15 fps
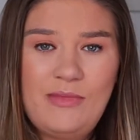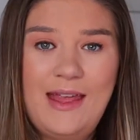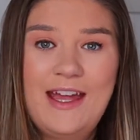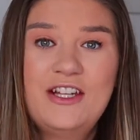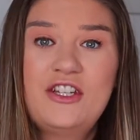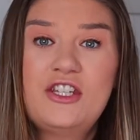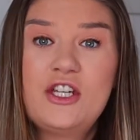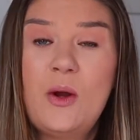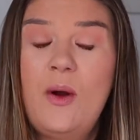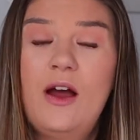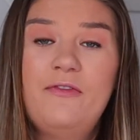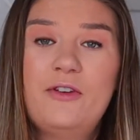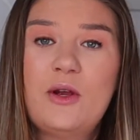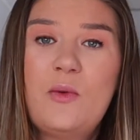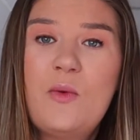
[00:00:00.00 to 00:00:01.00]
and show
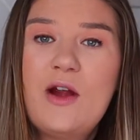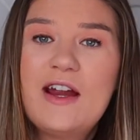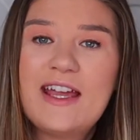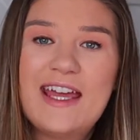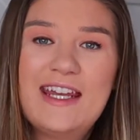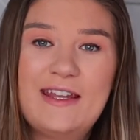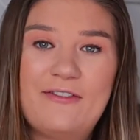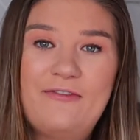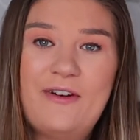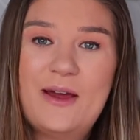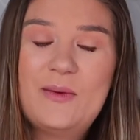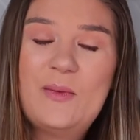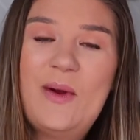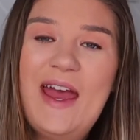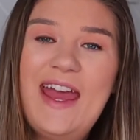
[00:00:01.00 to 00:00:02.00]
off your work in a
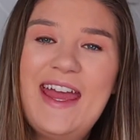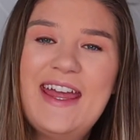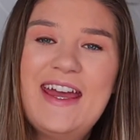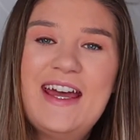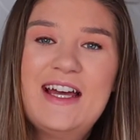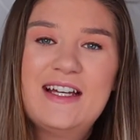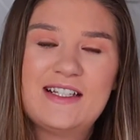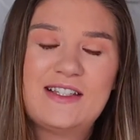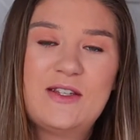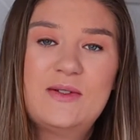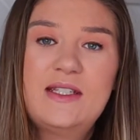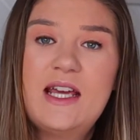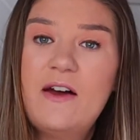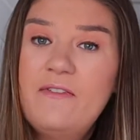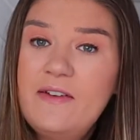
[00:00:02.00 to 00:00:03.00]
fun way. So
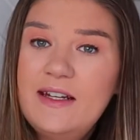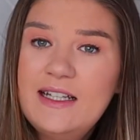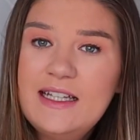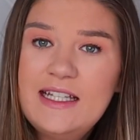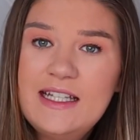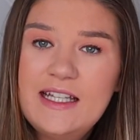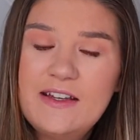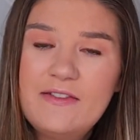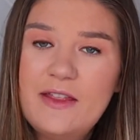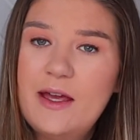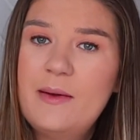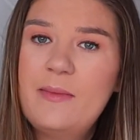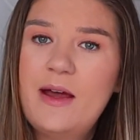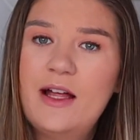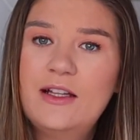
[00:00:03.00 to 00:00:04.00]
definitely give
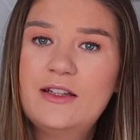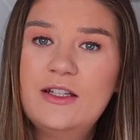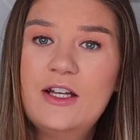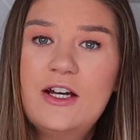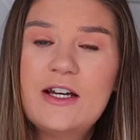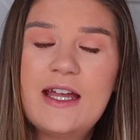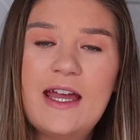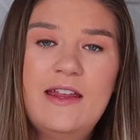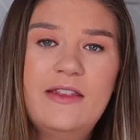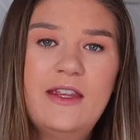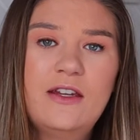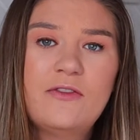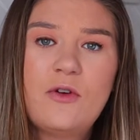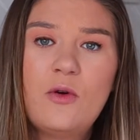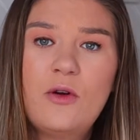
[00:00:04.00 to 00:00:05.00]
them a look. And
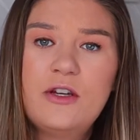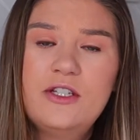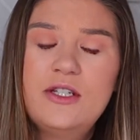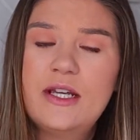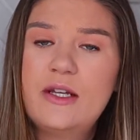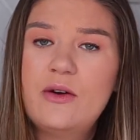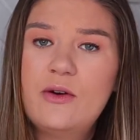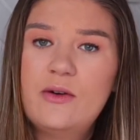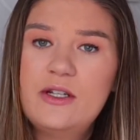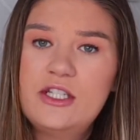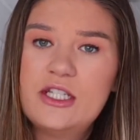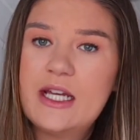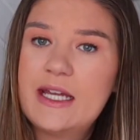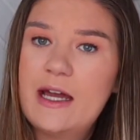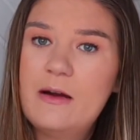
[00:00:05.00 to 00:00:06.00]
then of course you can always
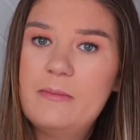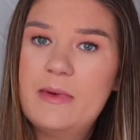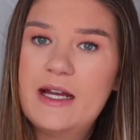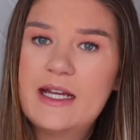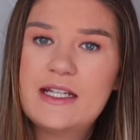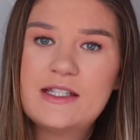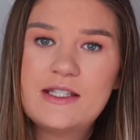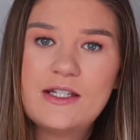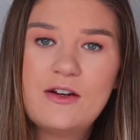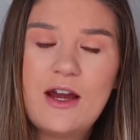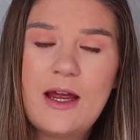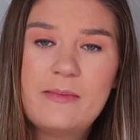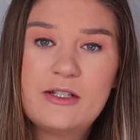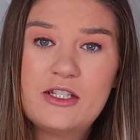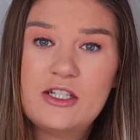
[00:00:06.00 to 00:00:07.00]
check out my
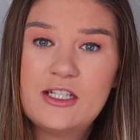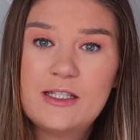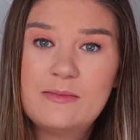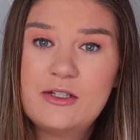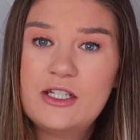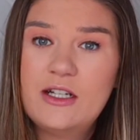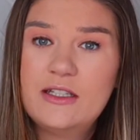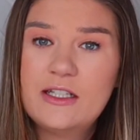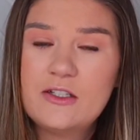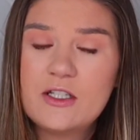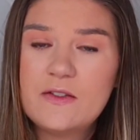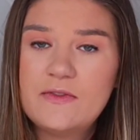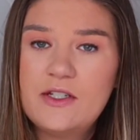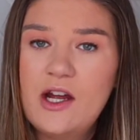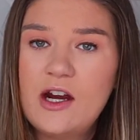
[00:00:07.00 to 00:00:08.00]
Instagram. It's just Michelle
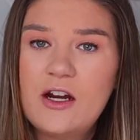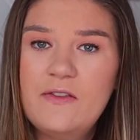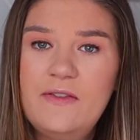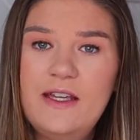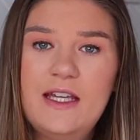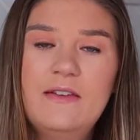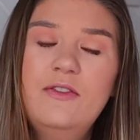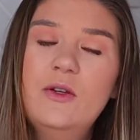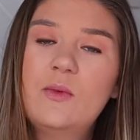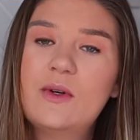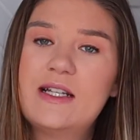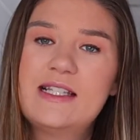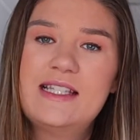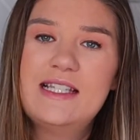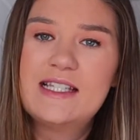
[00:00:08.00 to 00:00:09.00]
Nichols Photography if you
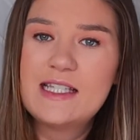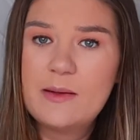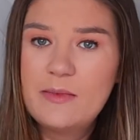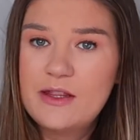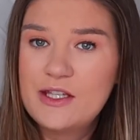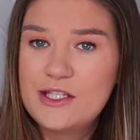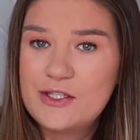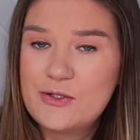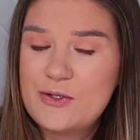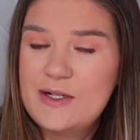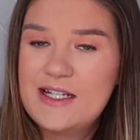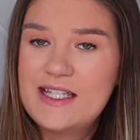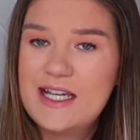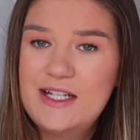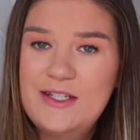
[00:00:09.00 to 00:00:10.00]
want to see some of the
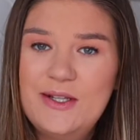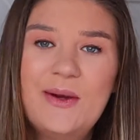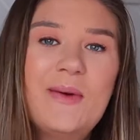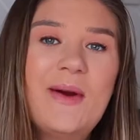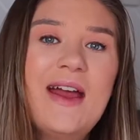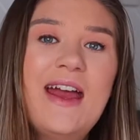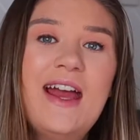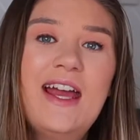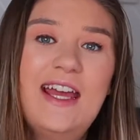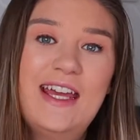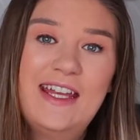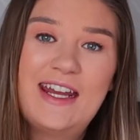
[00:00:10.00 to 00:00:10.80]
stories I do in